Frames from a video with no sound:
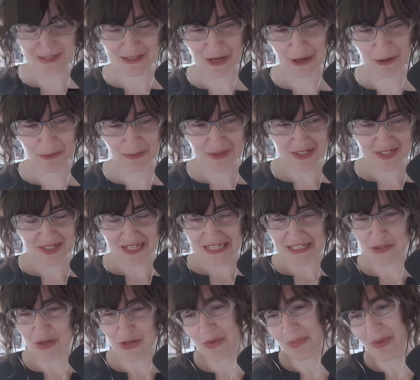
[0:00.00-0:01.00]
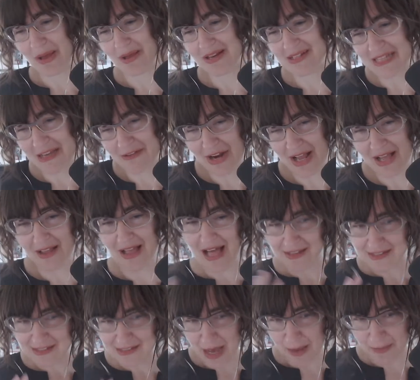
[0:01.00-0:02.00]
So, so anyway, David, I'll,
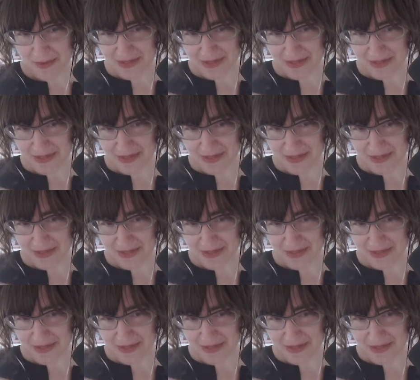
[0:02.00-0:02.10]
I'll stop